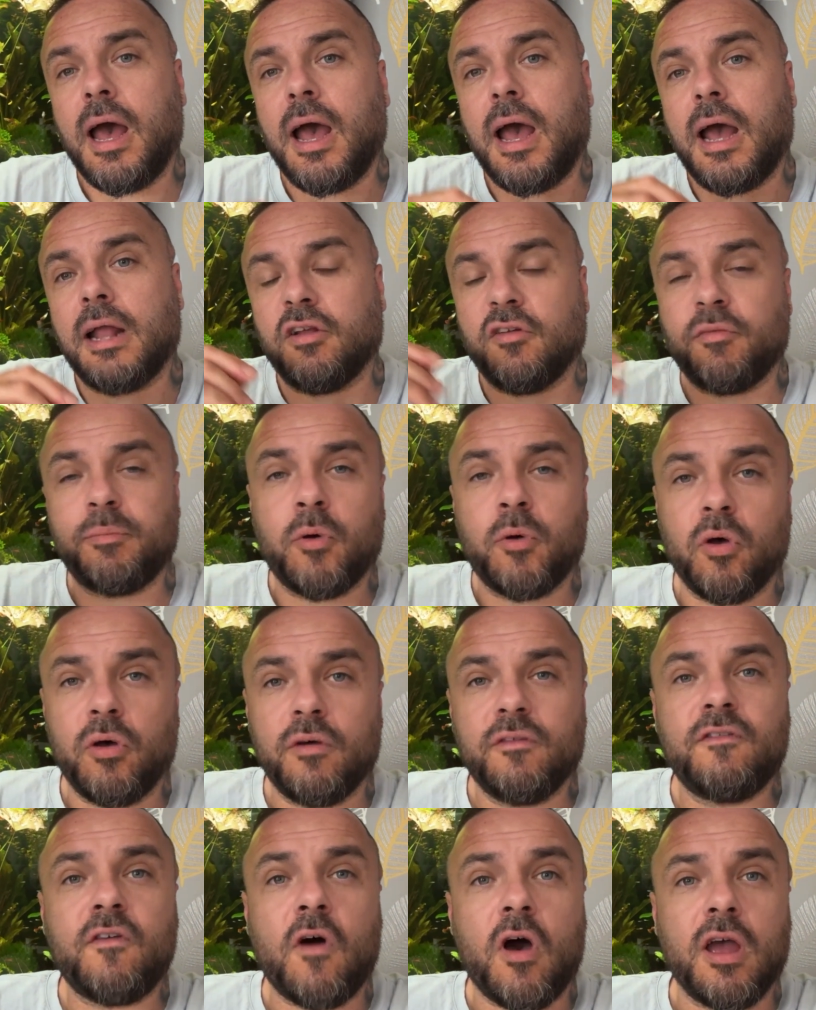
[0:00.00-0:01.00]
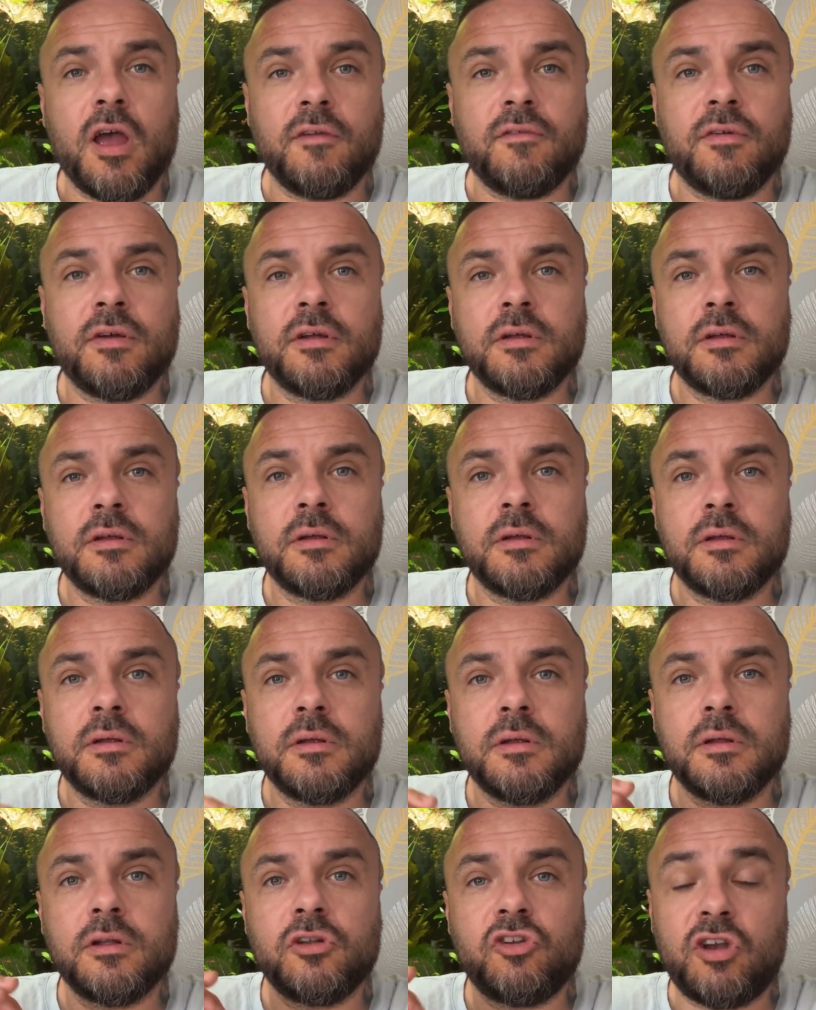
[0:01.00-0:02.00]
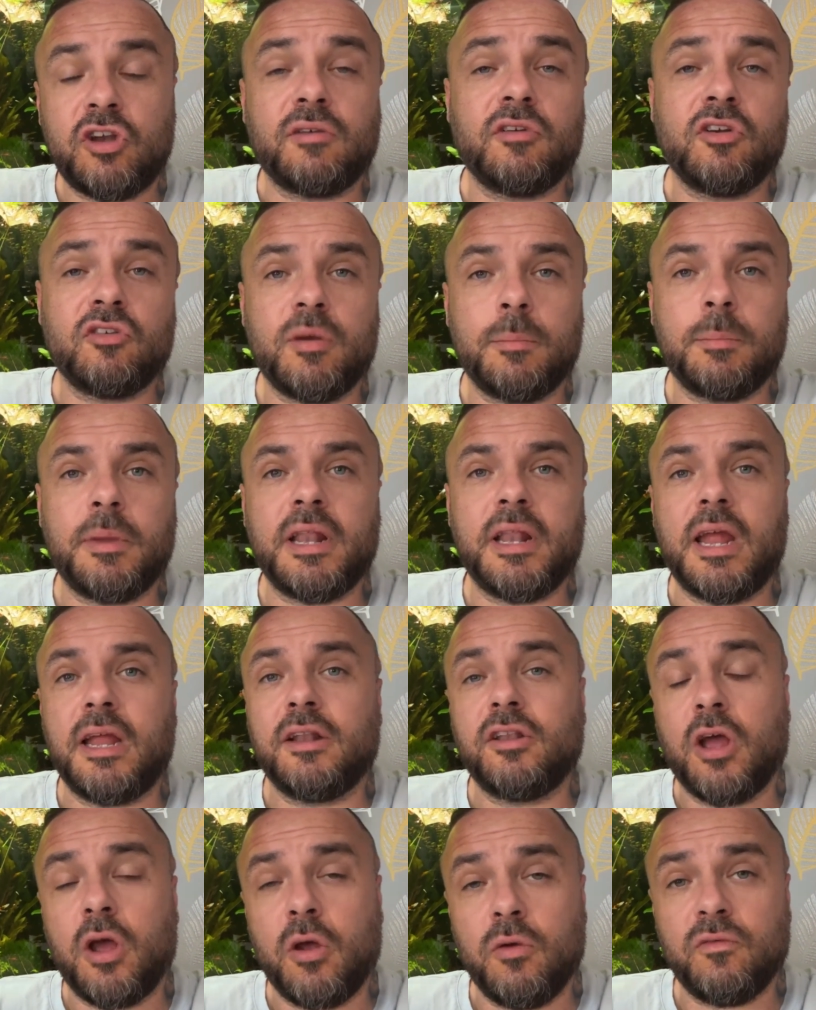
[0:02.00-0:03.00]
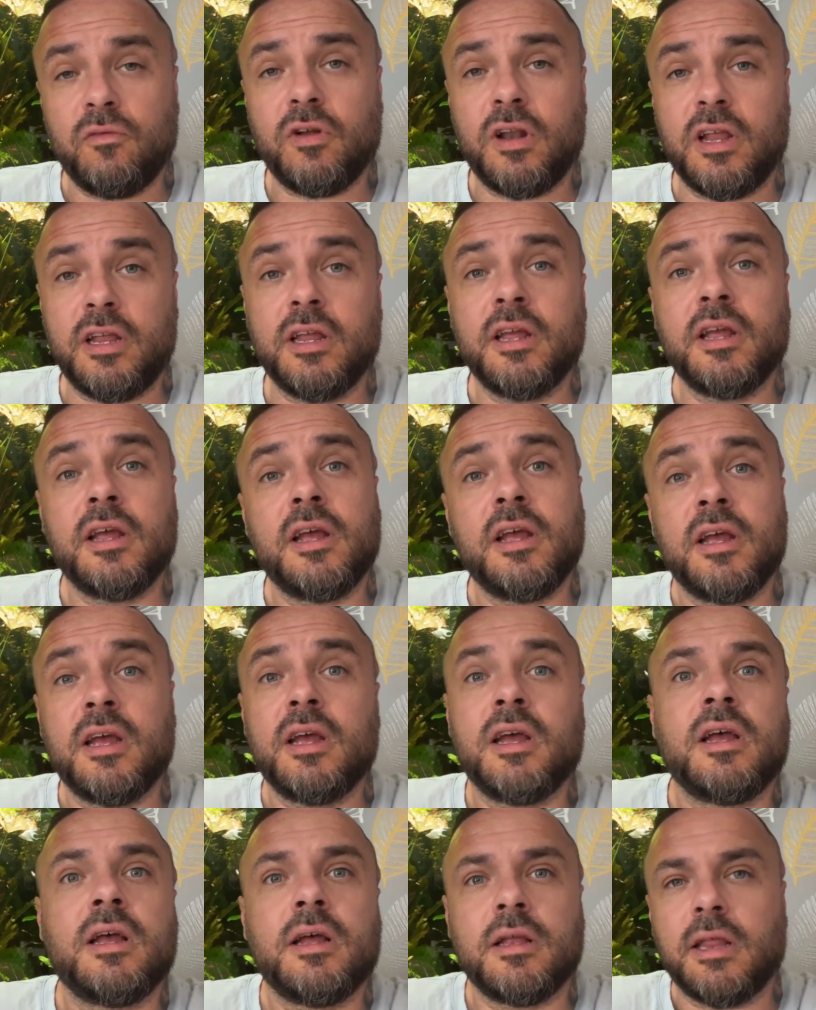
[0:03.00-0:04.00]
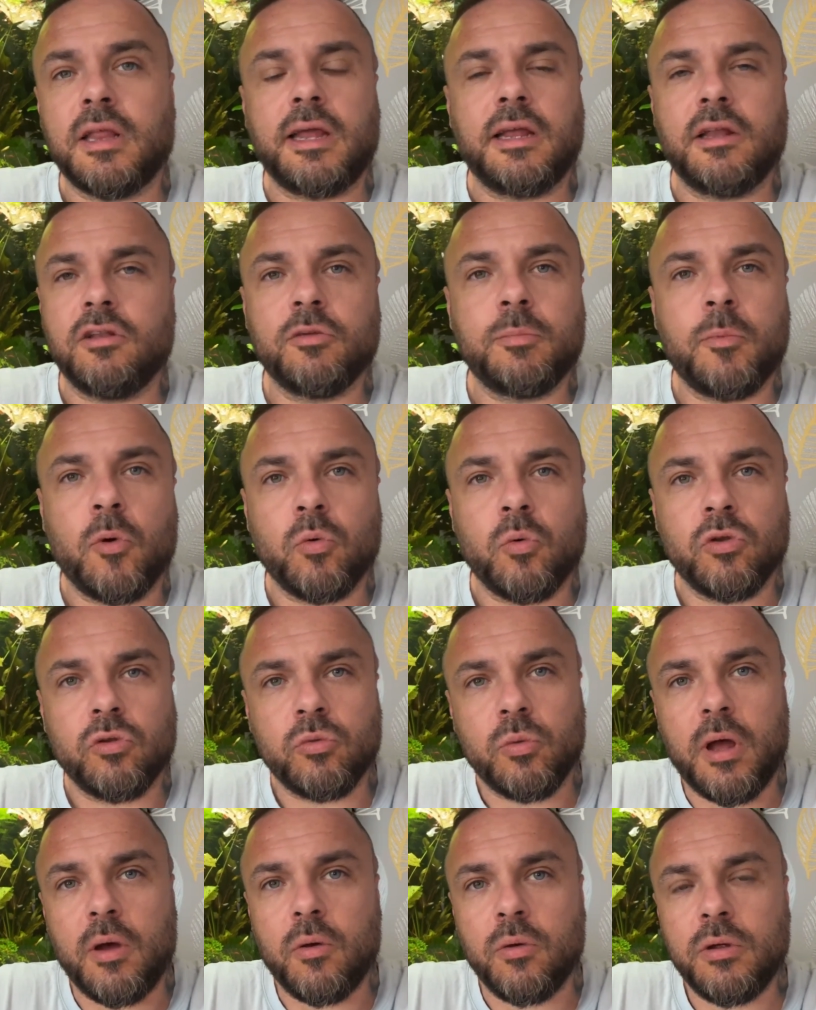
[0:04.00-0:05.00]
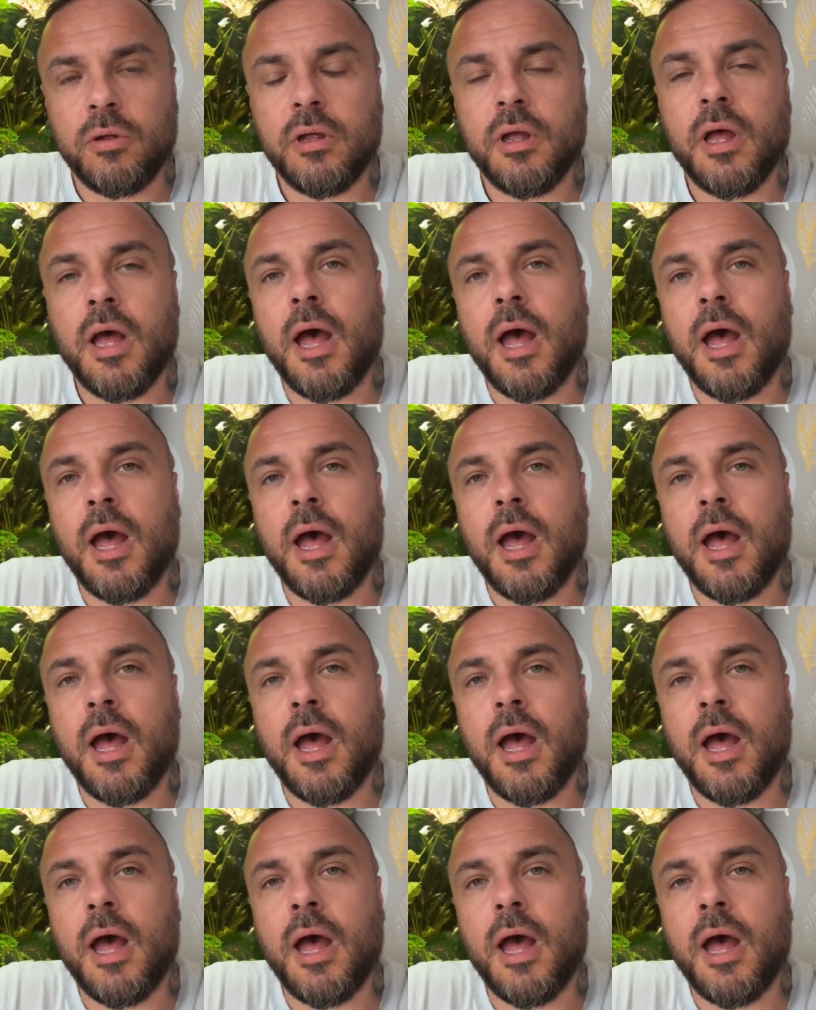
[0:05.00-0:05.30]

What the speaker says: and I've put 5 cherry shrimp in there to hopefully they can spawn as well.